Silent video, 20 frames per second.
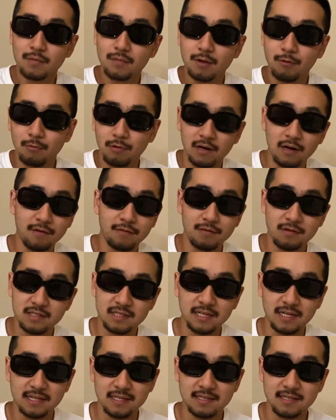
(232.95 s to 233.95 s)
whatever
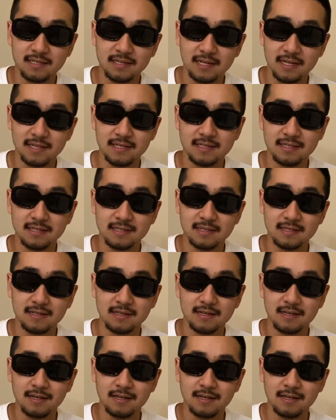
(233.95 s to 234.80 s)
success